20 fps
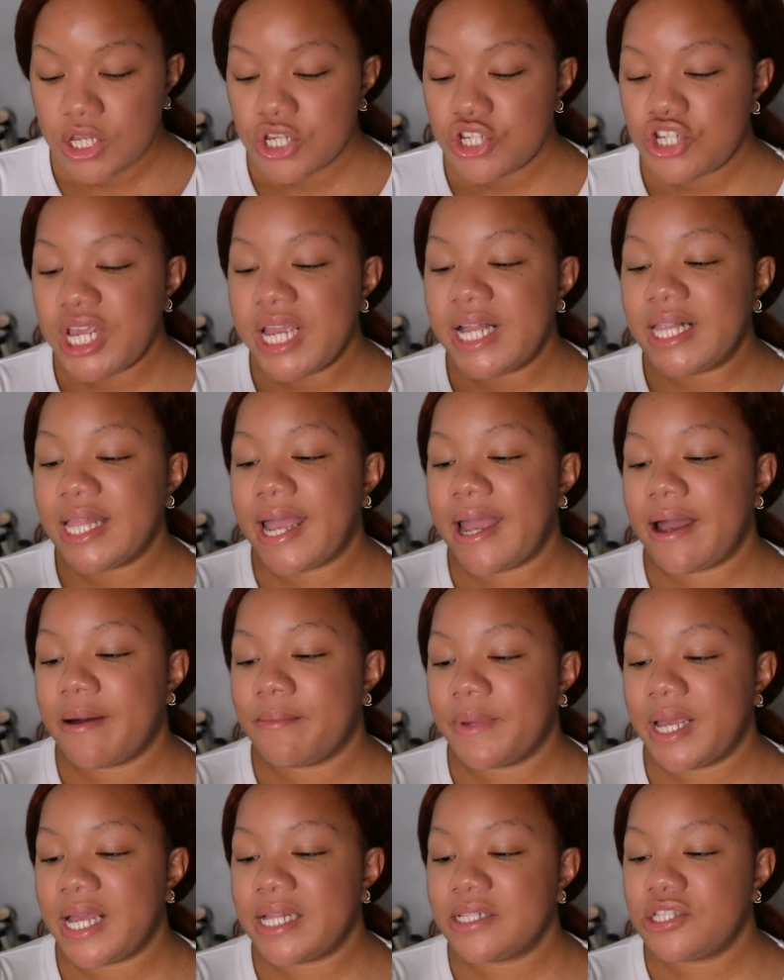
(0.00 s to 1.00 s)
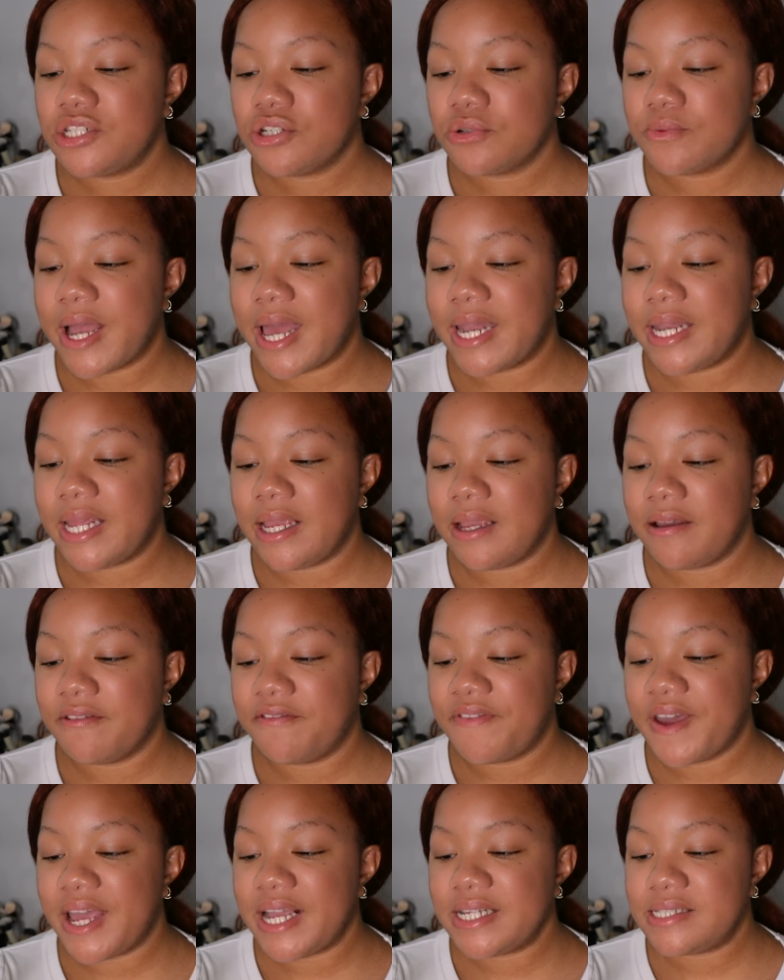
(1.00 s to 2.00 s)
She Glam Insta Ready
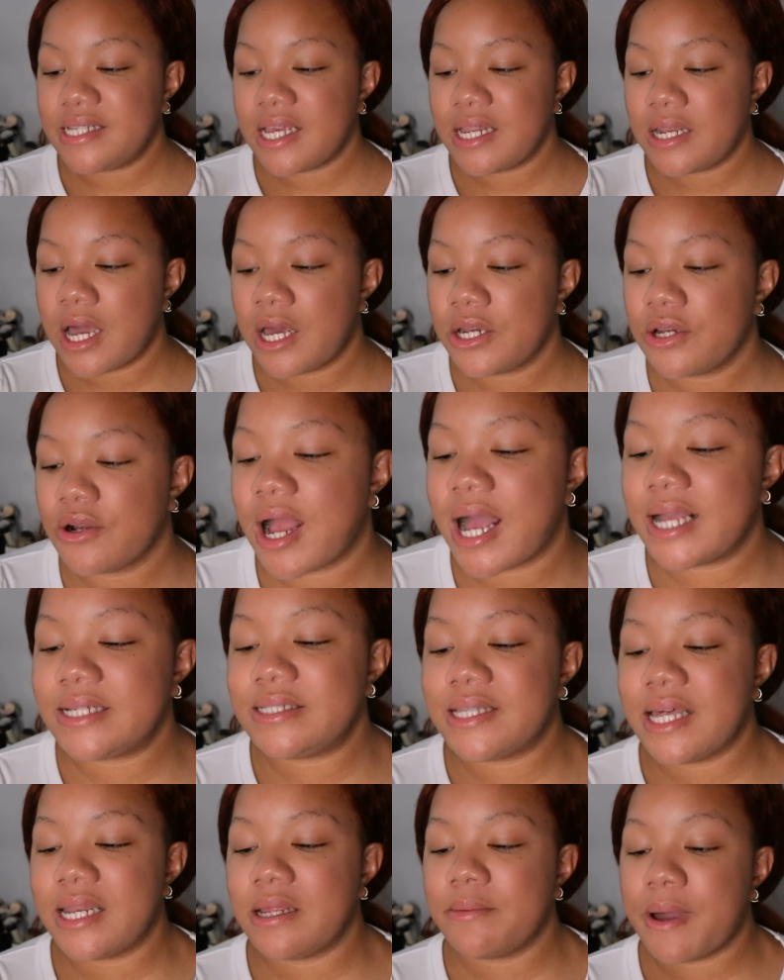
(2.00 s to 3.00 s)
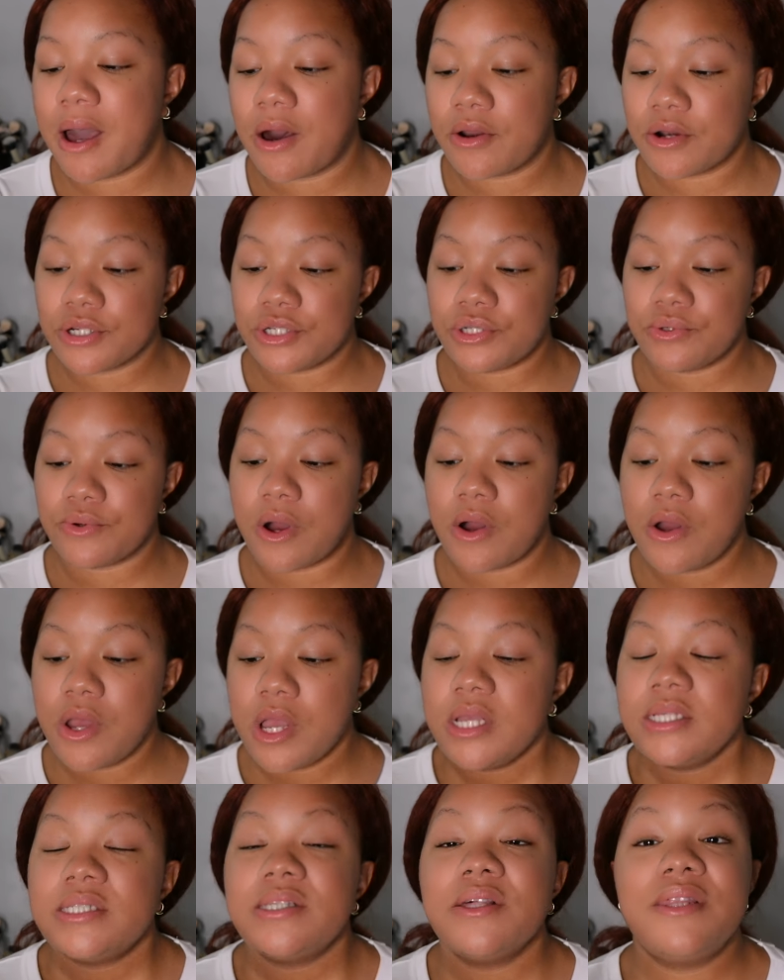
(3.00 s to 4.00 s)
Face and Under Eye Setting Powder Duo.
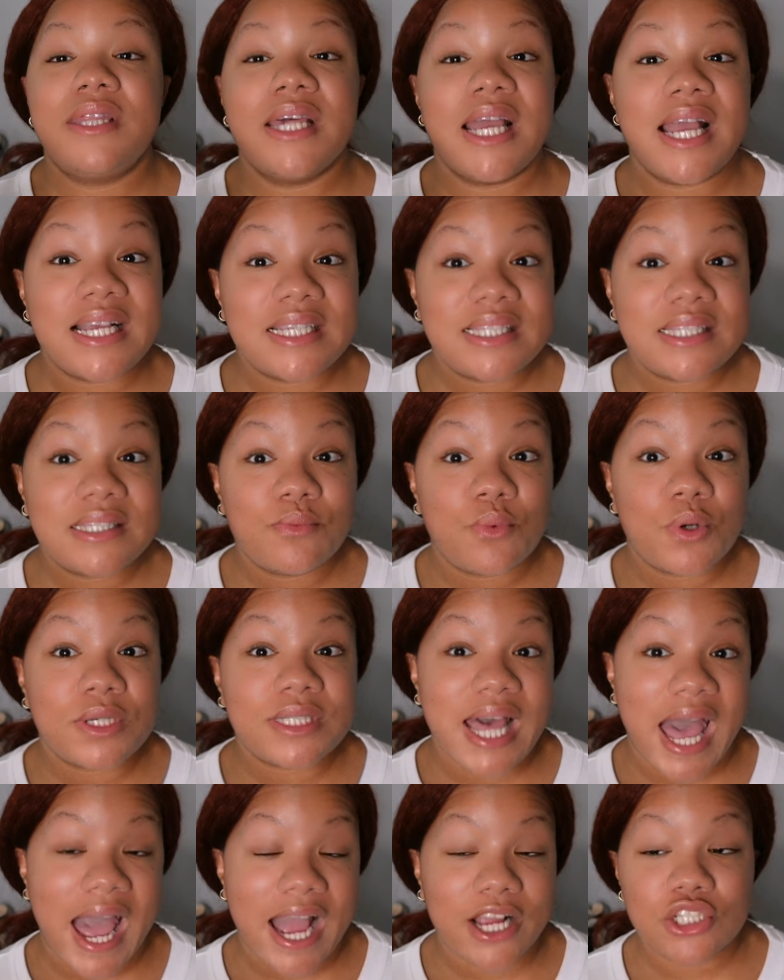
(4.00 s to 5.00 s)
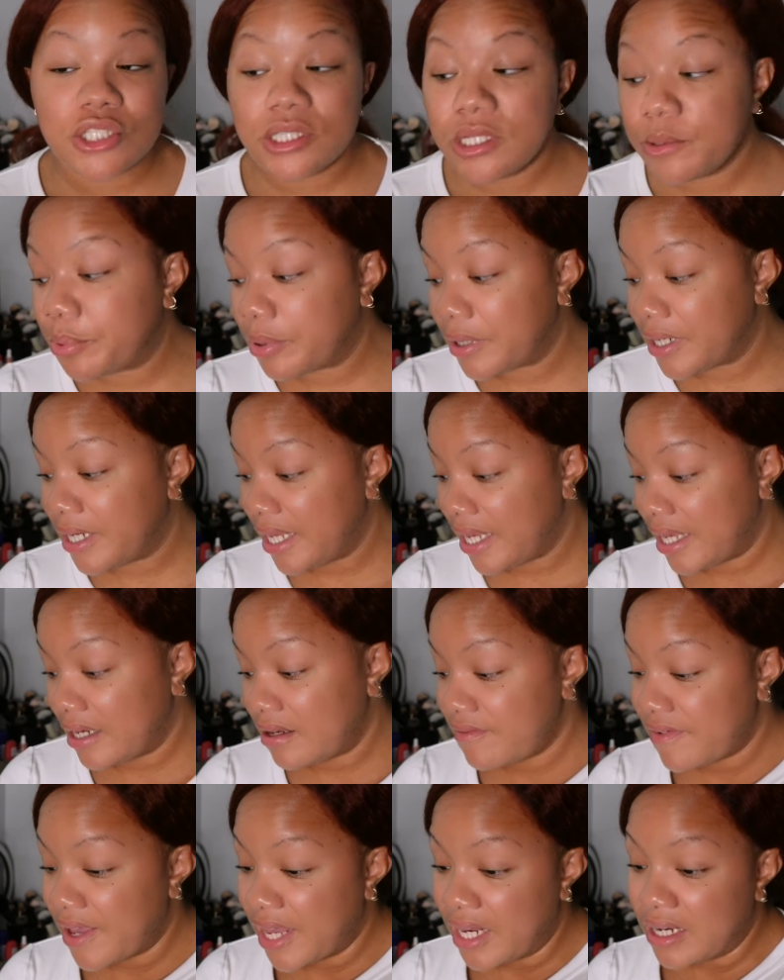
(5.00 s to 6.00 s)
So this was actually pretty
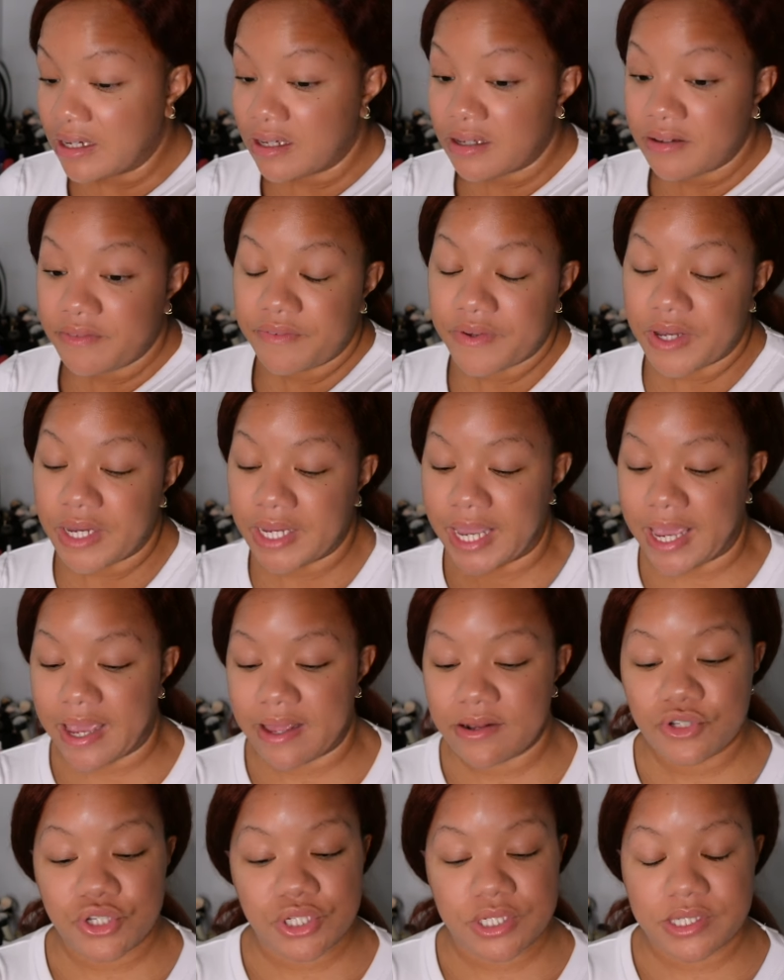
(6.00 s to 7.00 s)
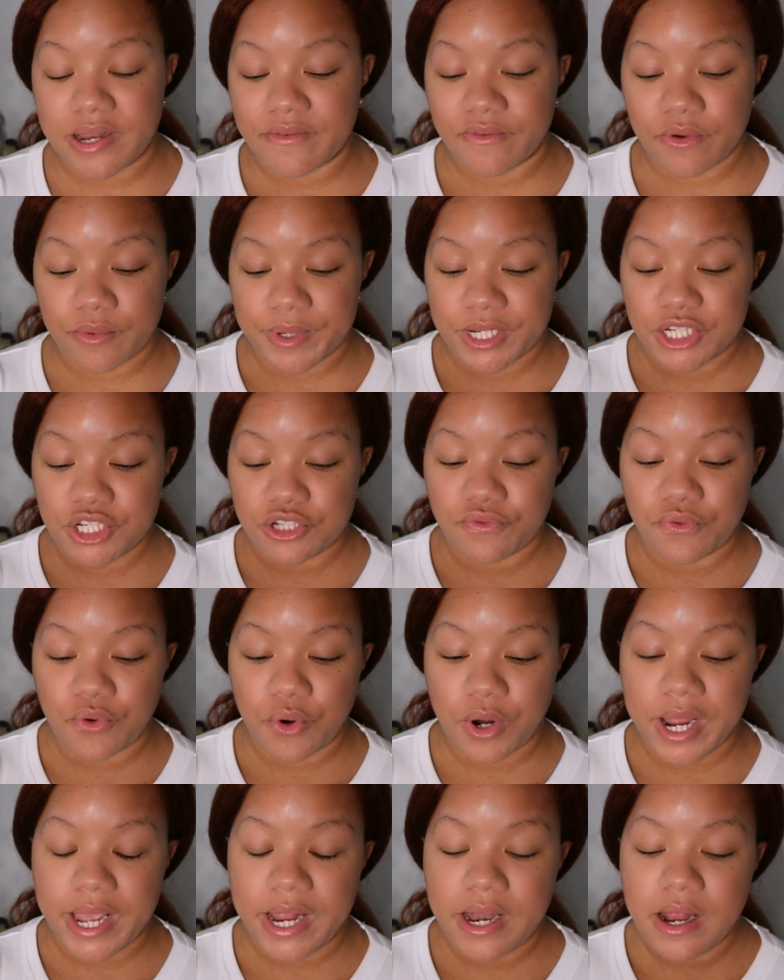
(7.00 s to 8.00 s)
innovative. Again, just never reached
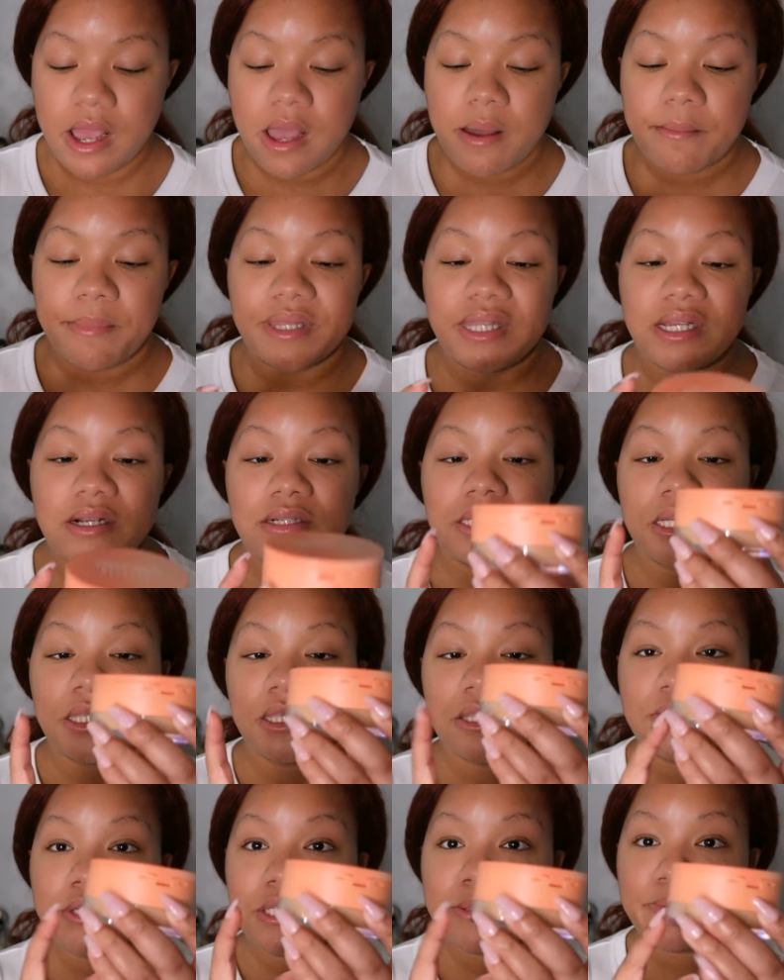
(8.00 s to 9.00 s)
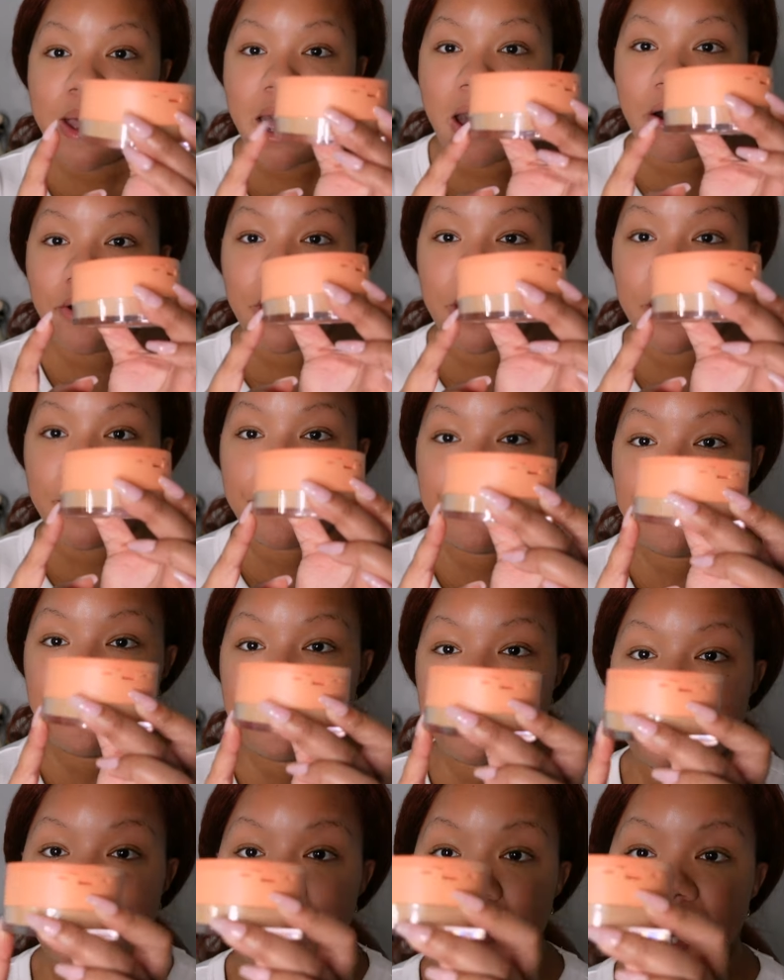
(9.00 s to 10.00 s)
for it. But there's a loose powder
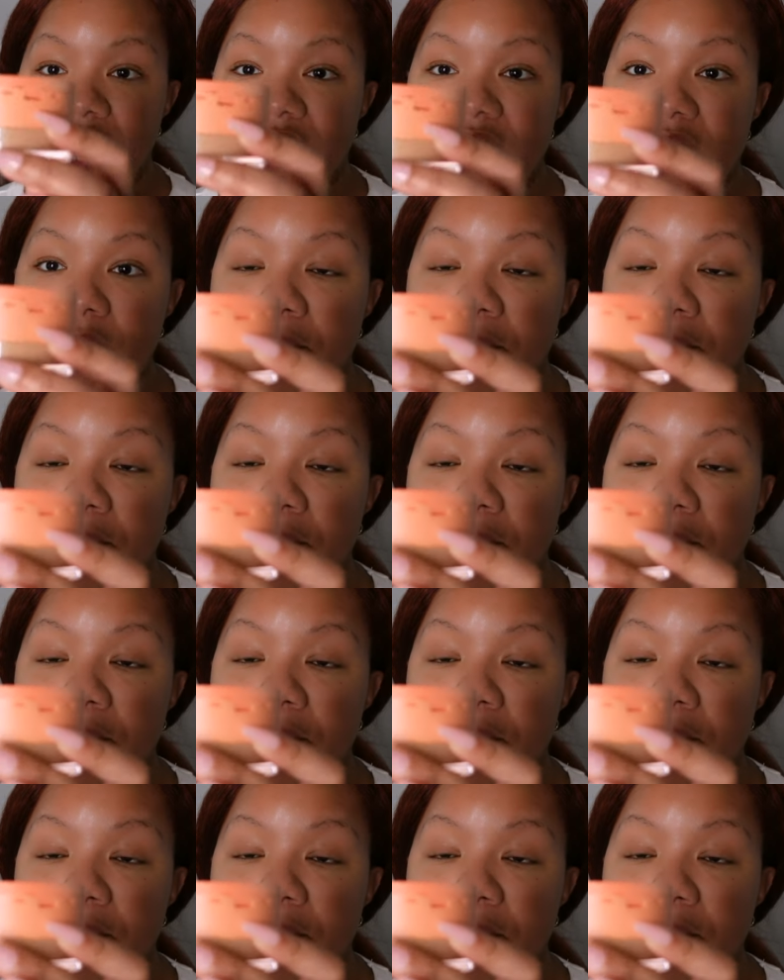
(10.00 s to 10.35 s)
at the